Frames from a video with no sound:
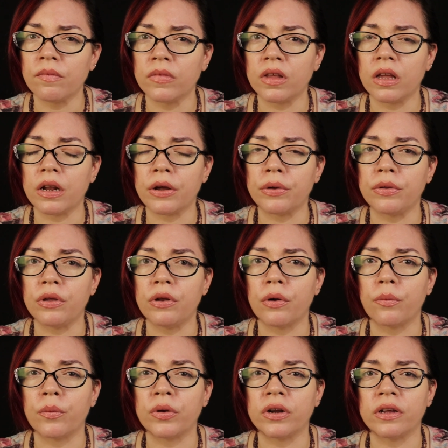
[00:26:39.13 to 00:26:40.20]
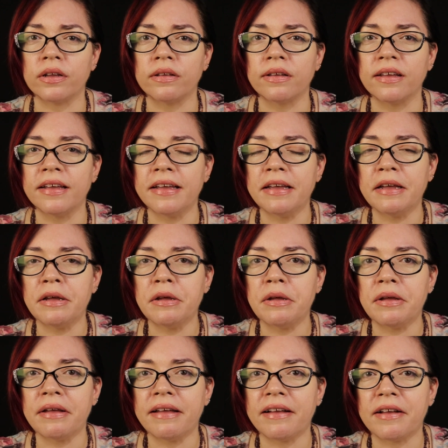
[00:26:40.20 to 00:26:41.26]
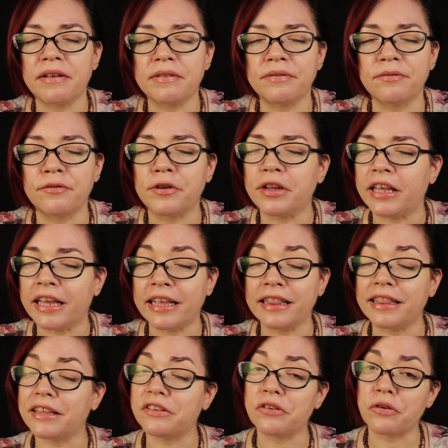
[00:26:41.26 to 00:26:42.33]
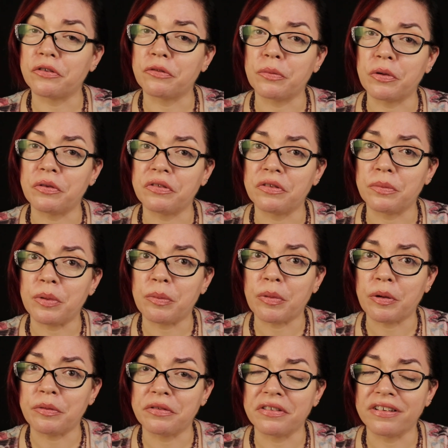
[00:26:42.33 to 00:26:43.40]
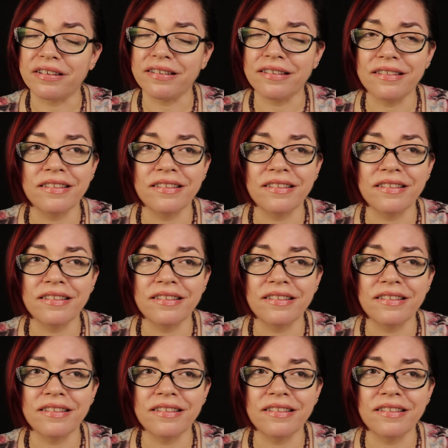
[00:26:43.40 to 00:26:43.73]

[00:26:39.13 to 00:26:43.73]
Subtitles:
You don't want to forget that you're supposed to be posting.